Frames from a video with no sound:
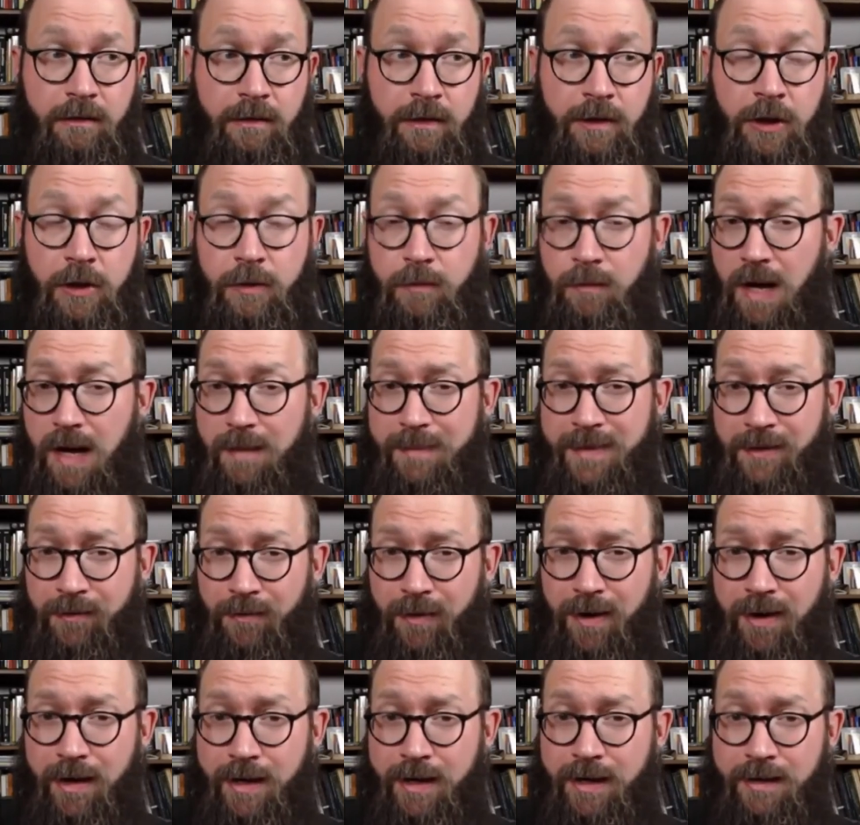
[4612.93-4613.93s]
You might be
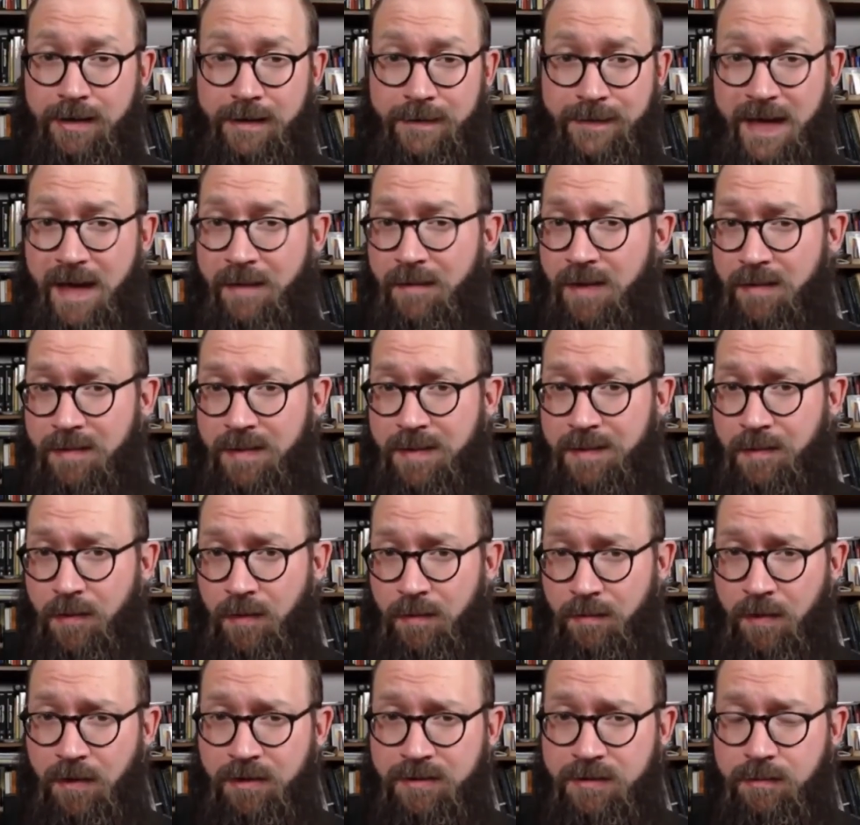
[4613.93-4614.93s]
right, and that might be
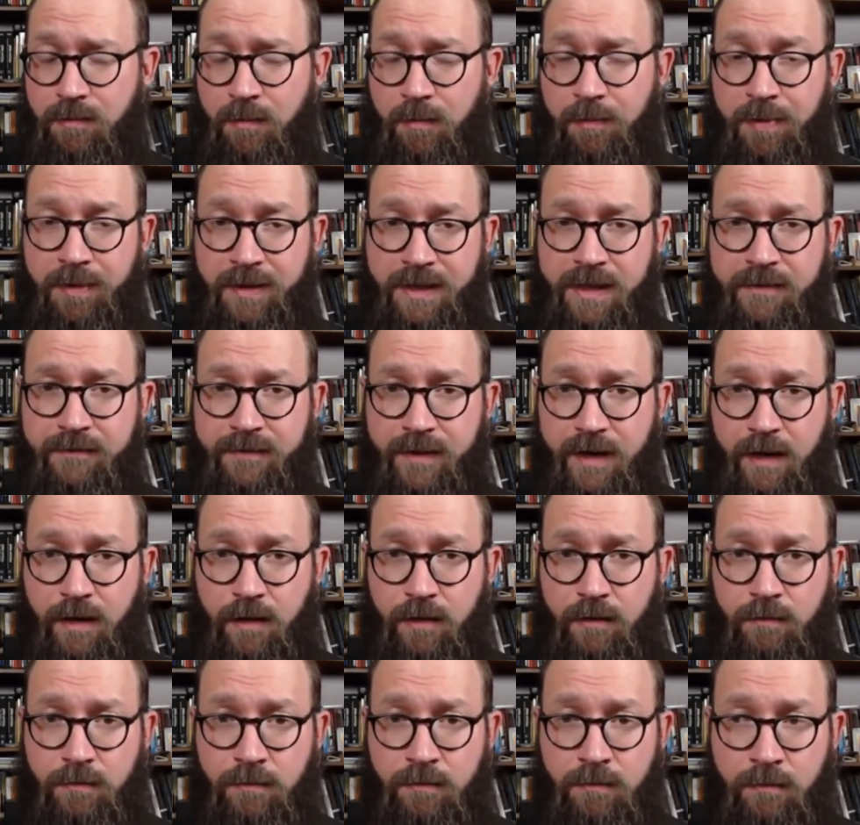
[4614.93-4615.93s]
what most people believe
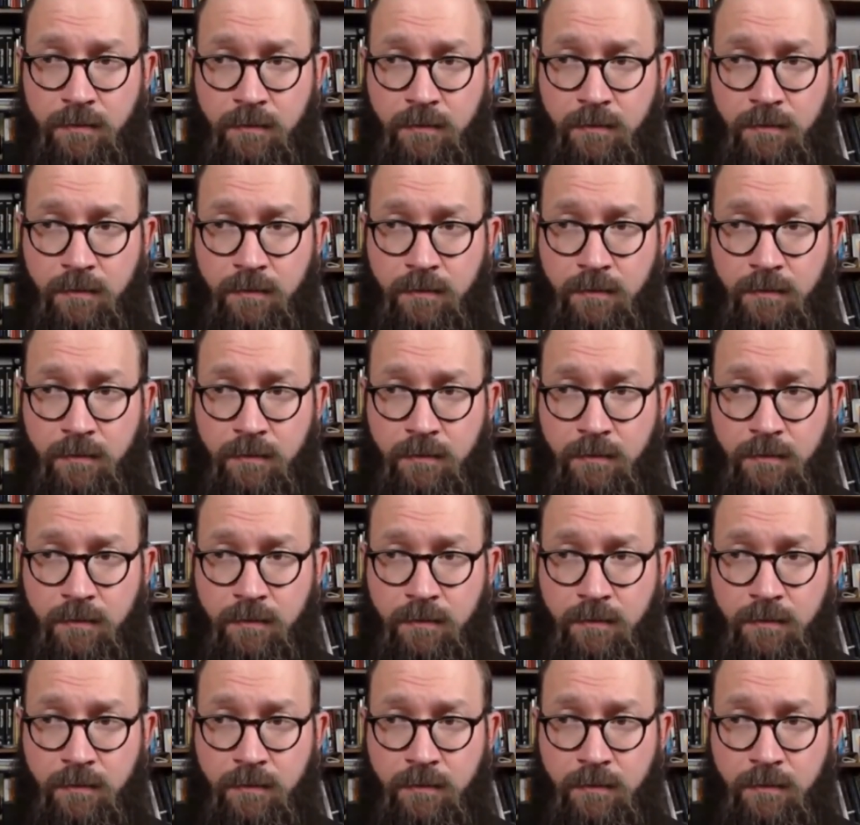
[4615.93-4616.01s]
now.